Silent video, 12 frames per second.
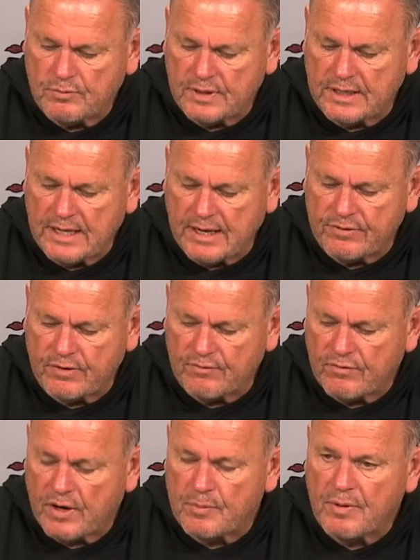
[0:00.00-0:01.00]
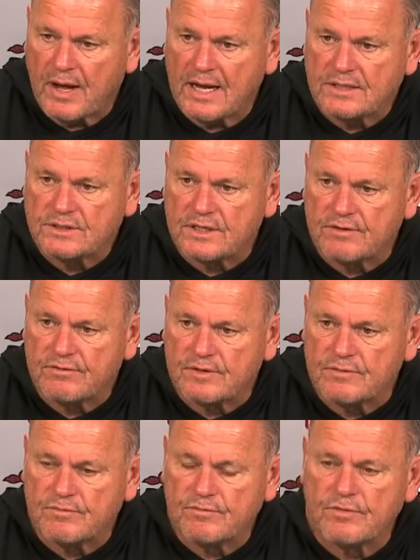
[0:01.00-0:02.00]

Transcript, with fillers: but yet they're very positive and